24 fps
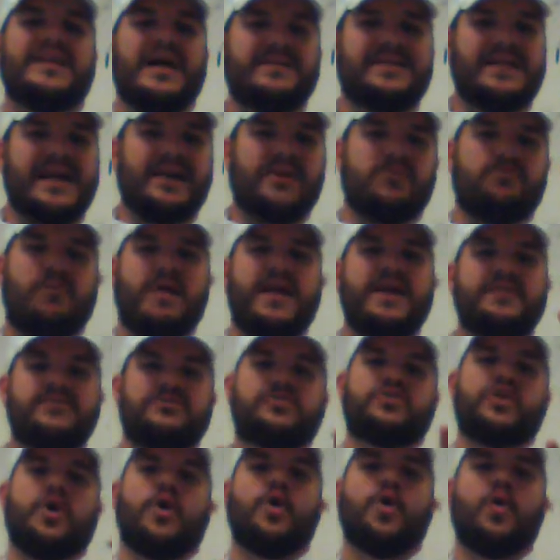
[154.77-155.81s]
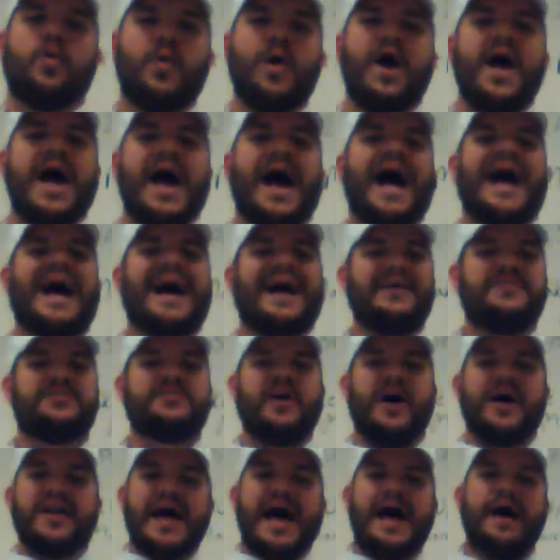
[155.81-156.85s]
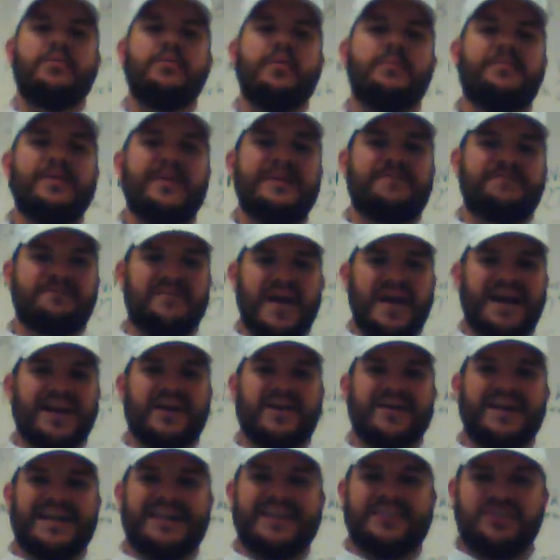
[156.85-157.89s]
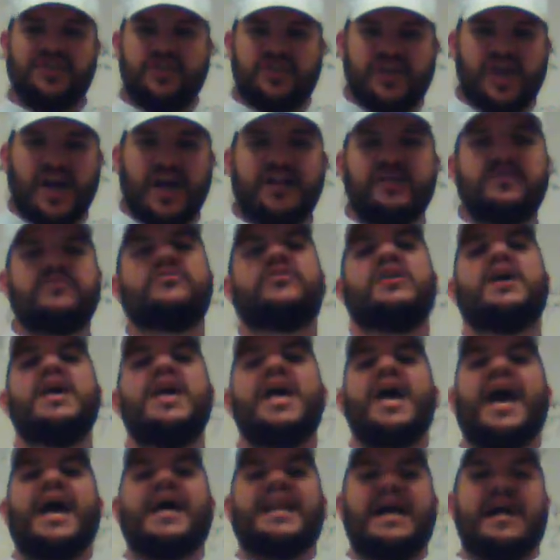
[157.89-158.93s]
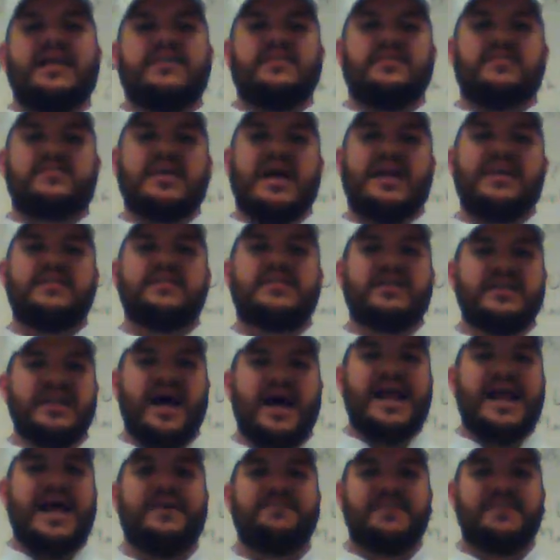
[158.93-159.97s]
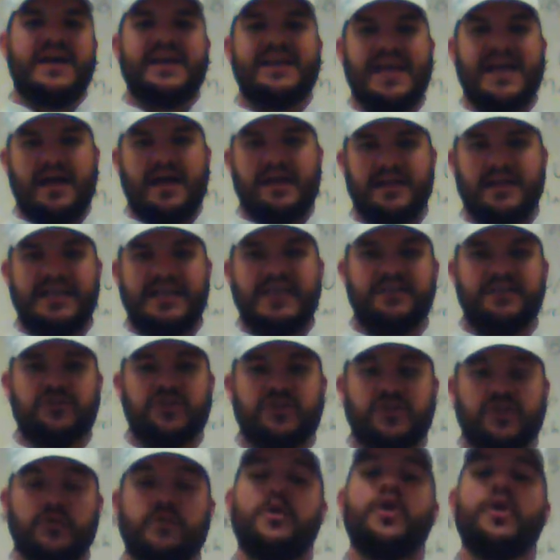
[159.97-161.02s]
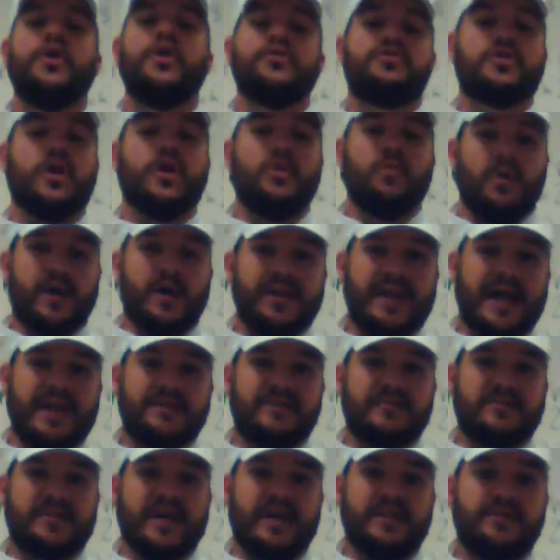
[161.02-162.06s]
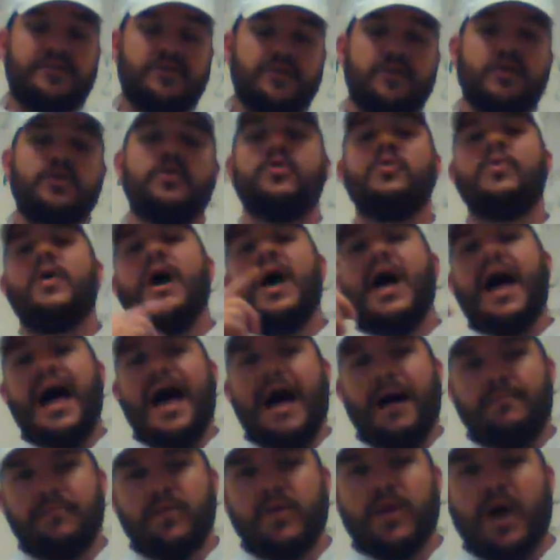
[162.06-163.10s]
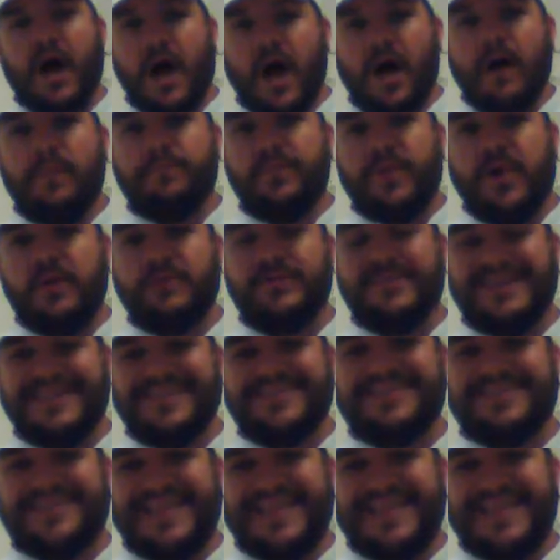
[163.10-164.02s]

not that great, so I thought I would be fair and just, and I decided to not have that count against you. So what did I decide to do? I'm going to upload this